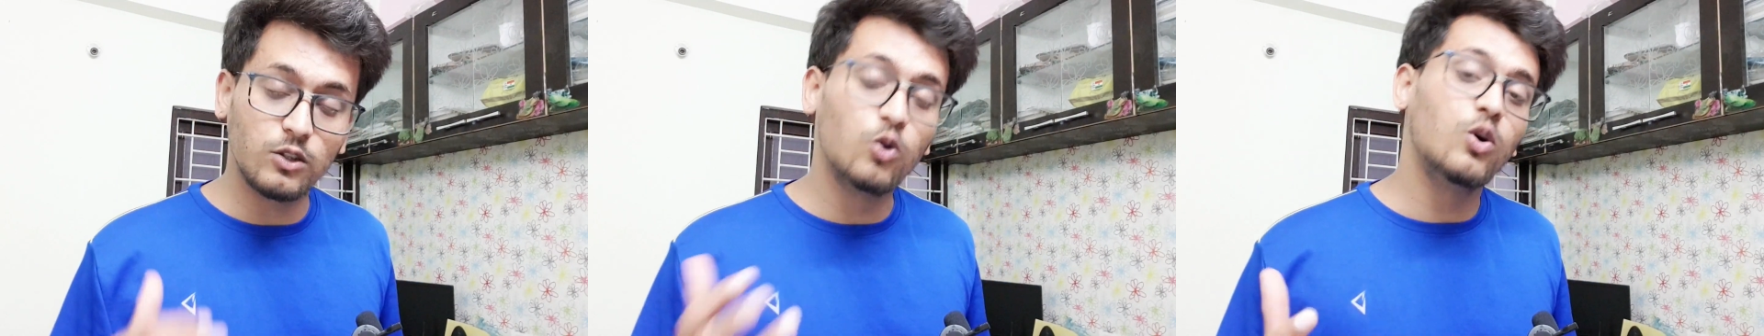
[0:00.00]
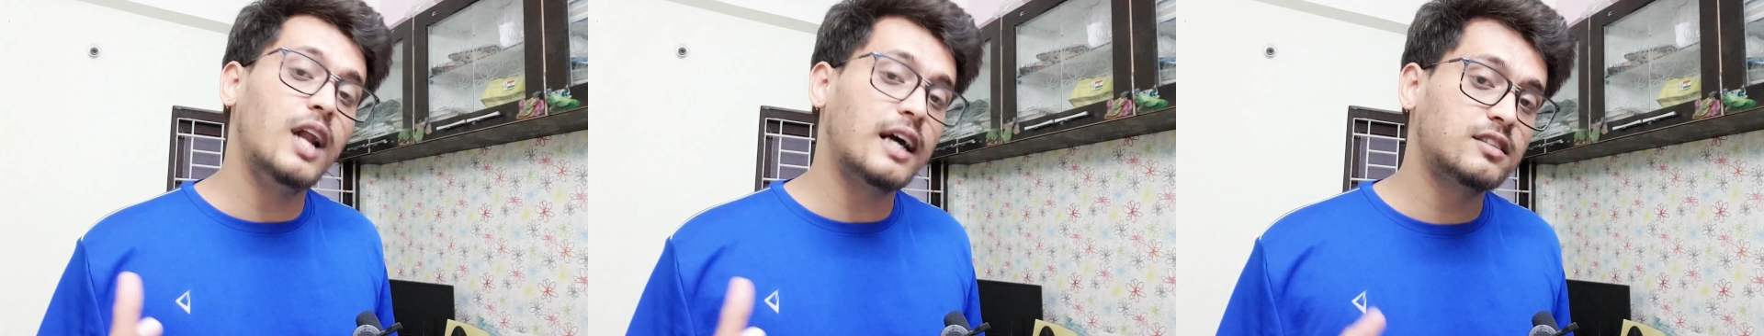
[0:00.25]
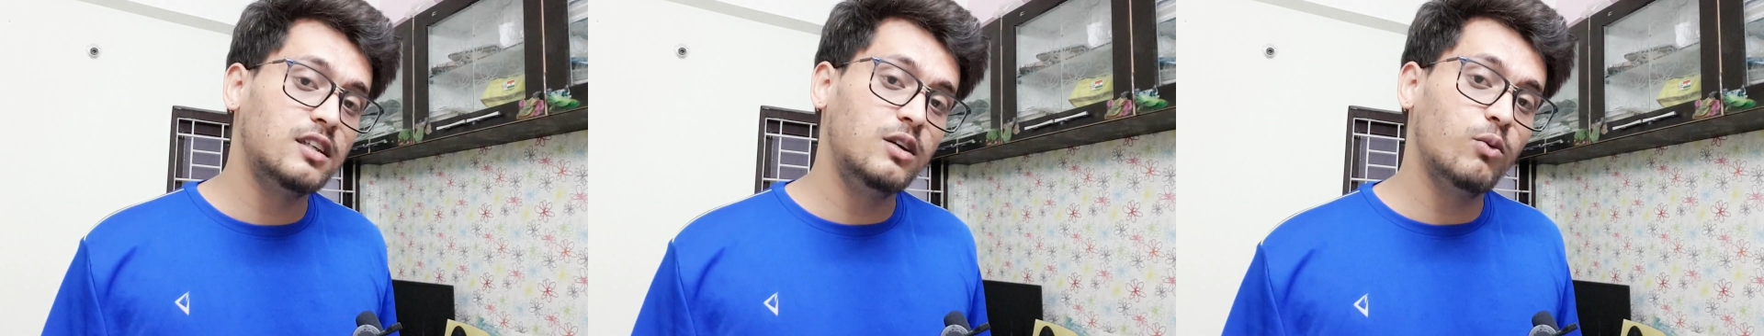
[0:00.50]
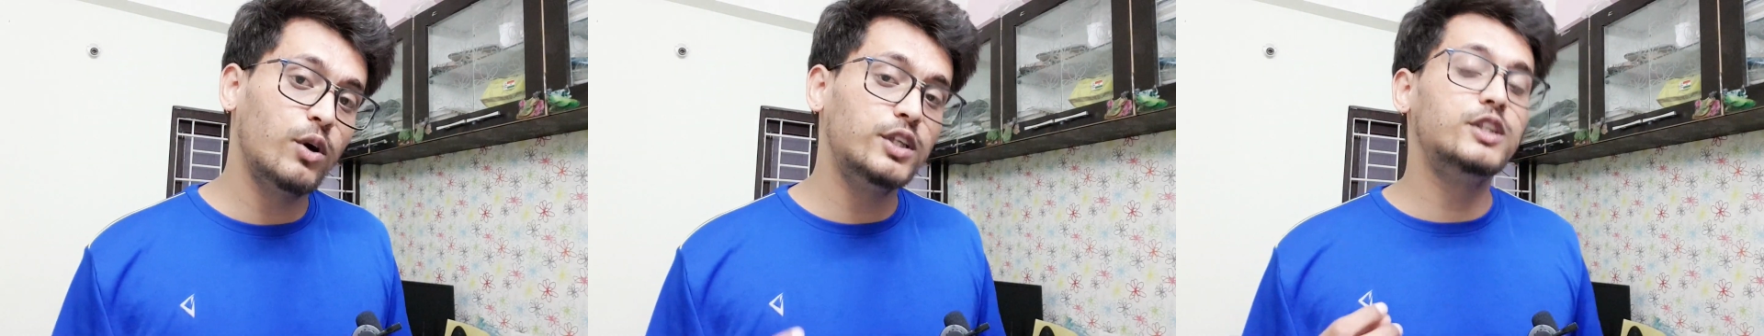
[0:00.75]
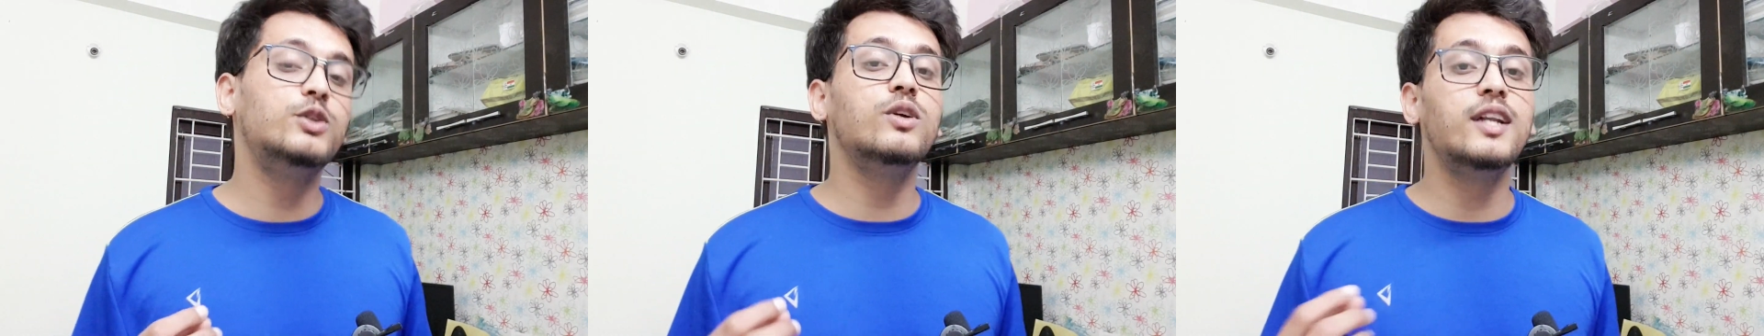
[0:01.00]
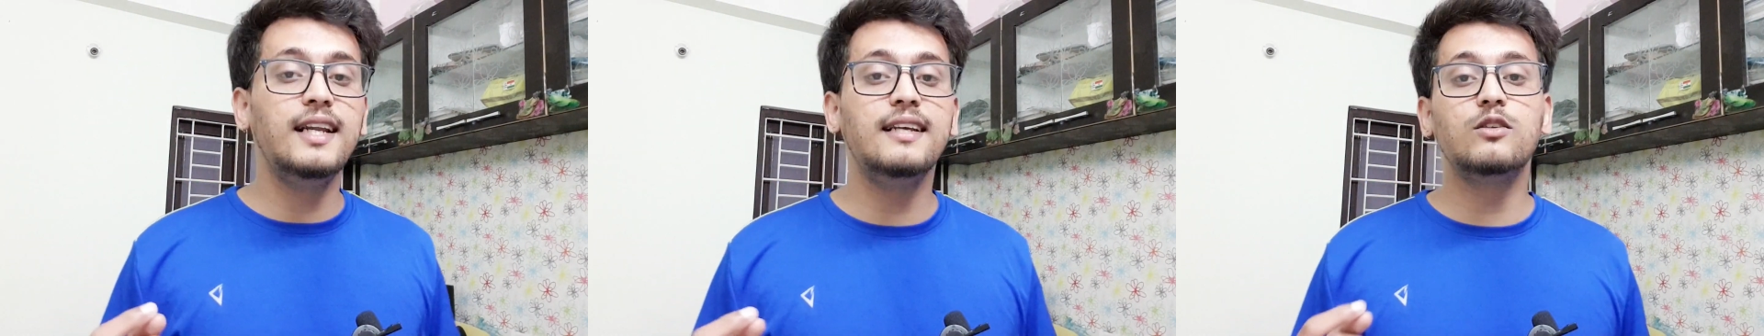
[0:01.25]
Google actually wanted to
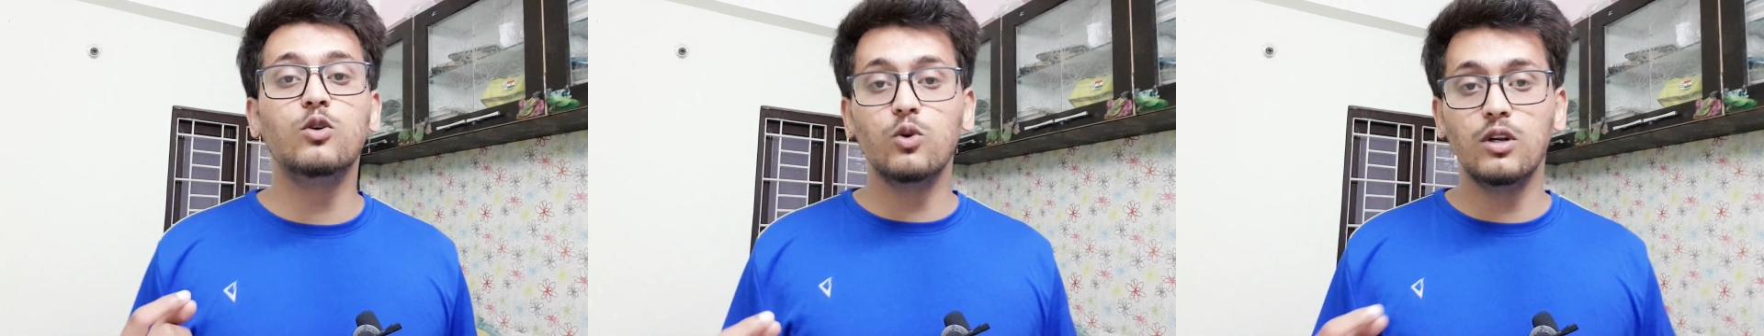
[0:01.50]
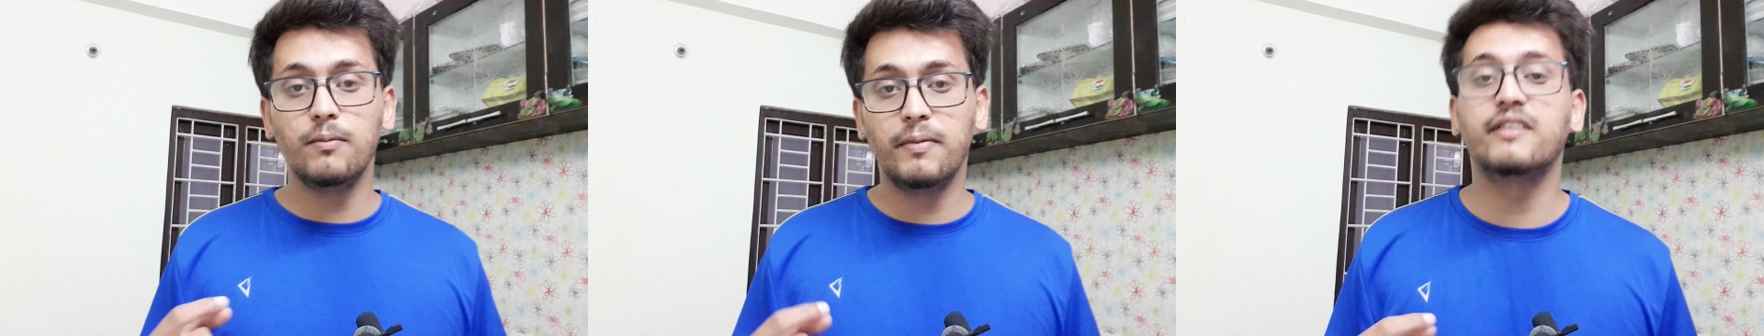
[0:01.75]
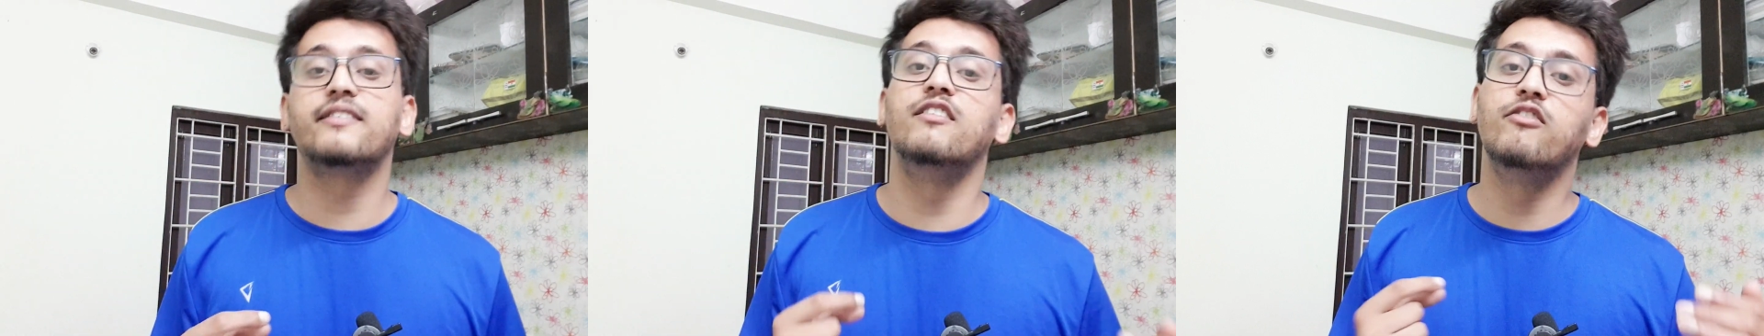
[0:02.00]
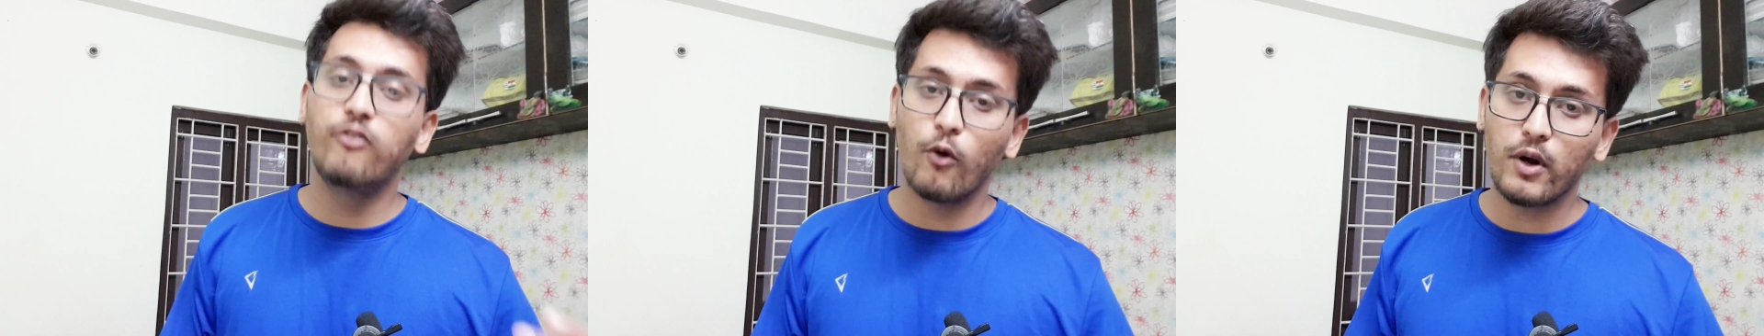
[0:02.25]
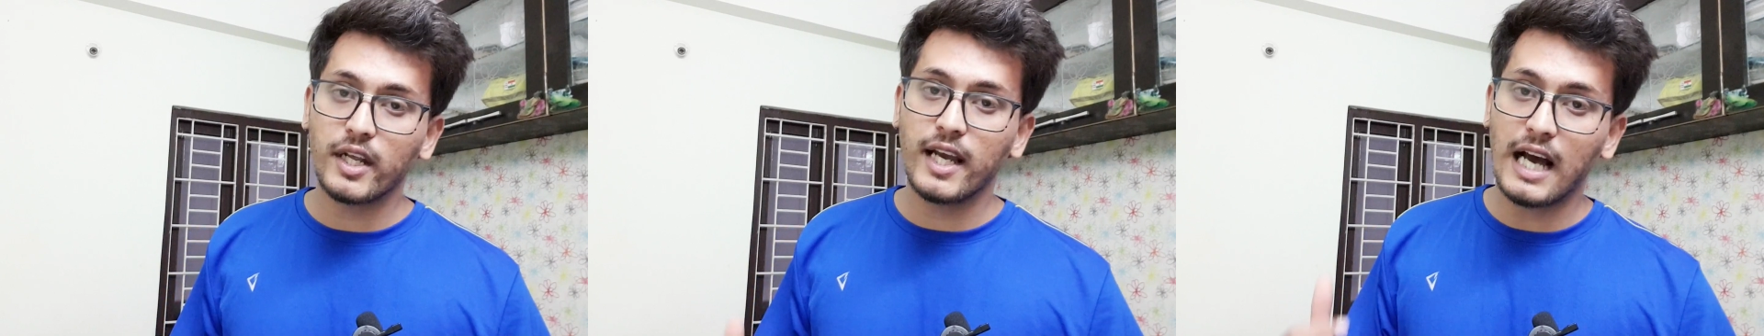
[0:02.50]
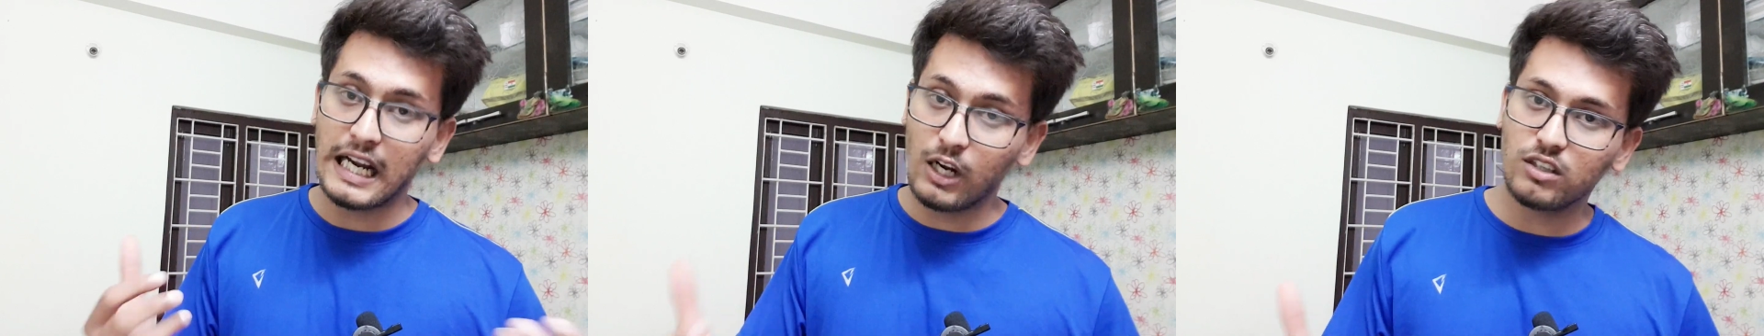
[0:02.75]
release Google Pixel 4a
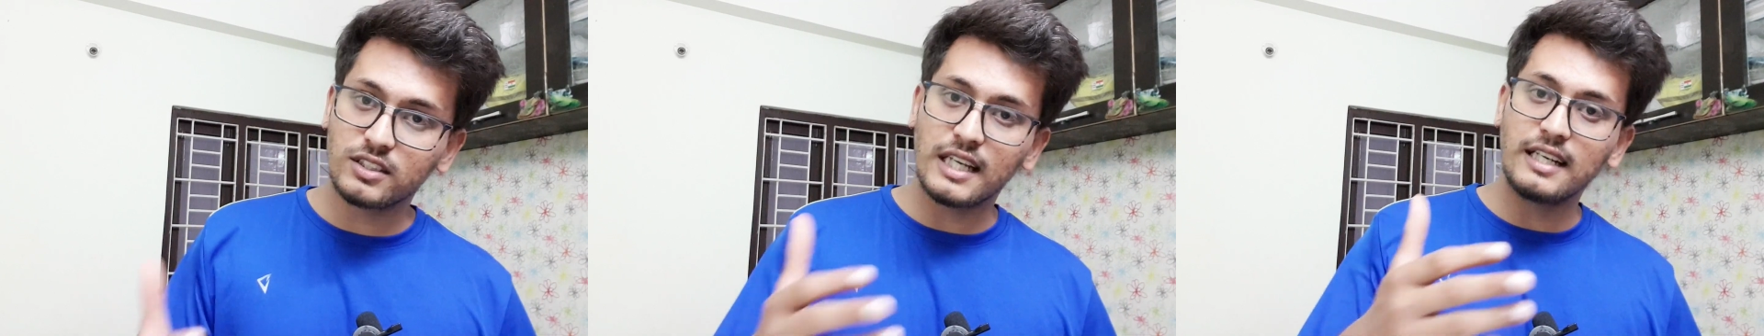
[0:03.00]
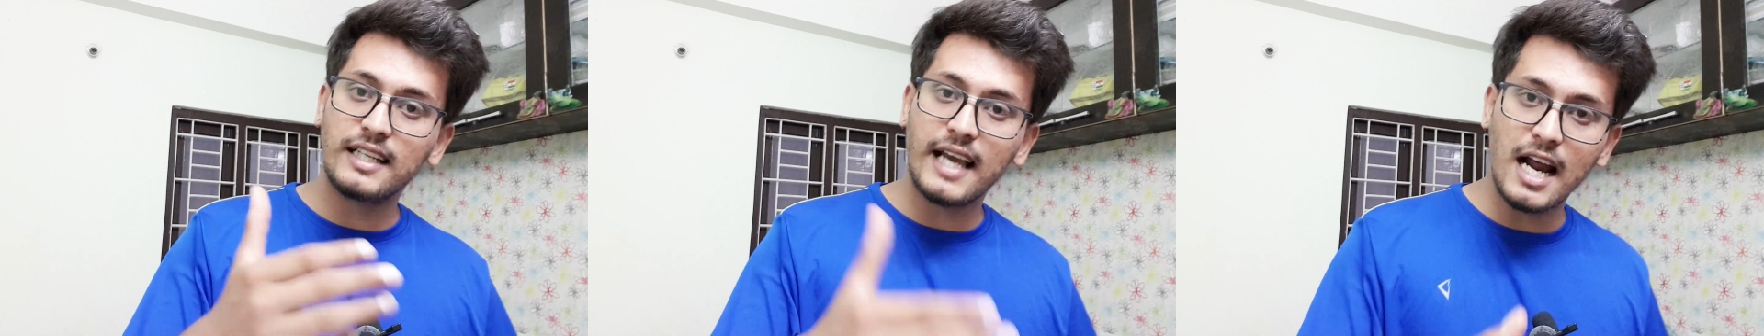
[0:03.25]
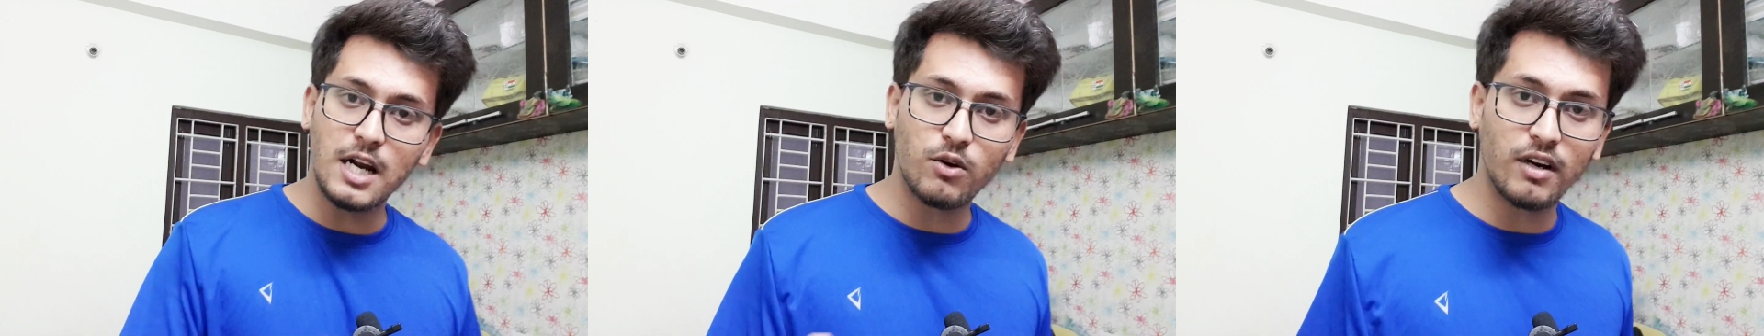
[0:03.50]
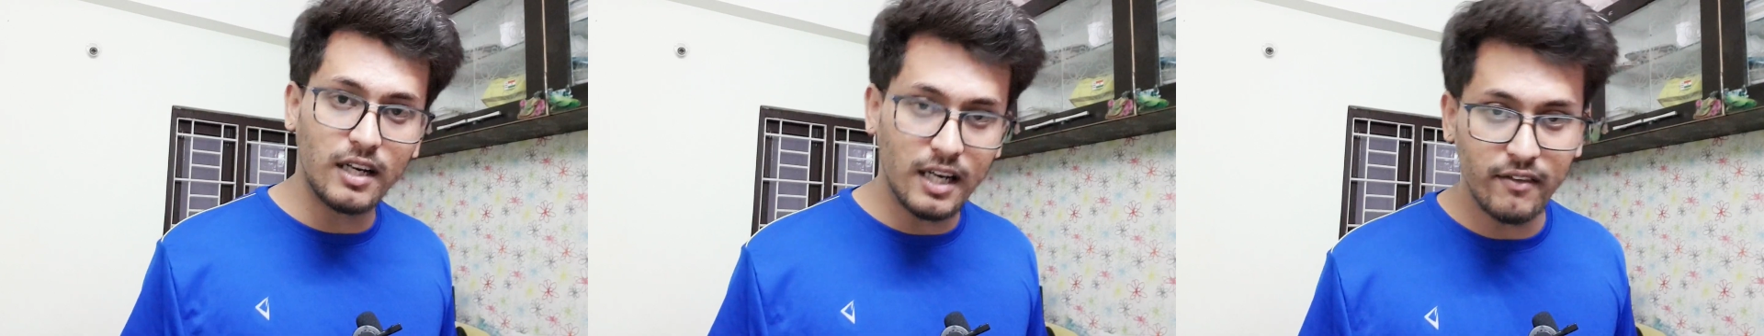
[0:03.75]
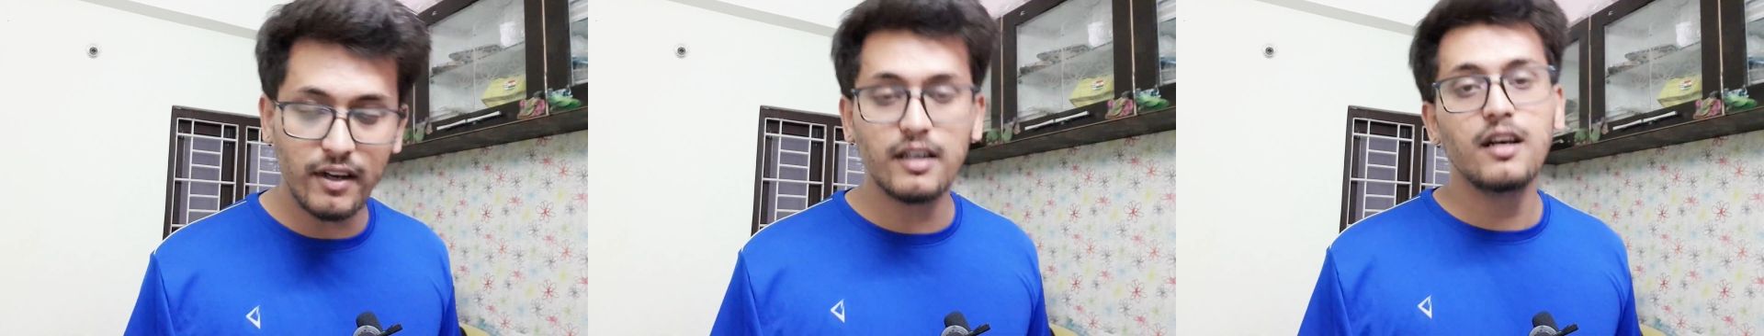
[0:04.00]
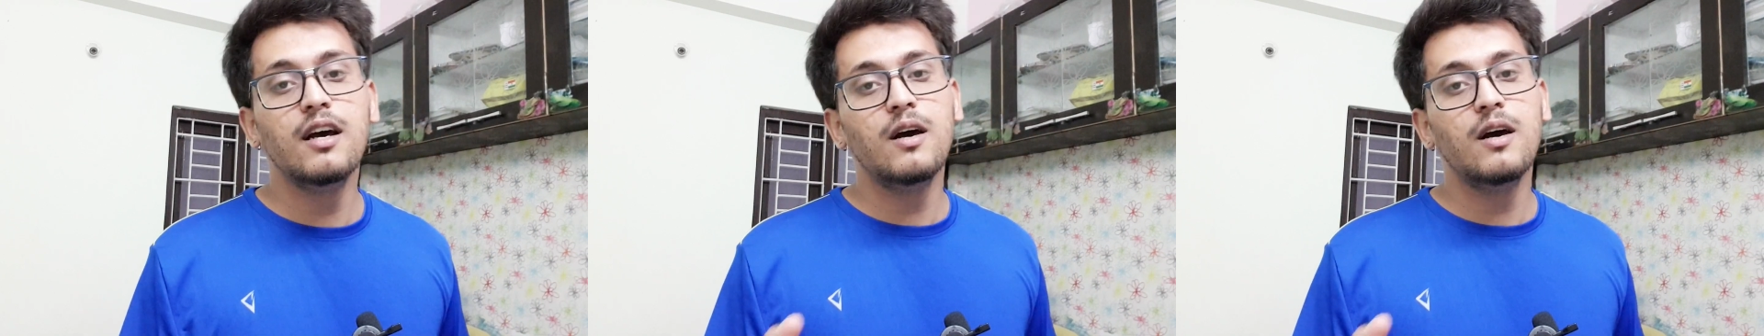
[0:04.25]
alongside the Android 11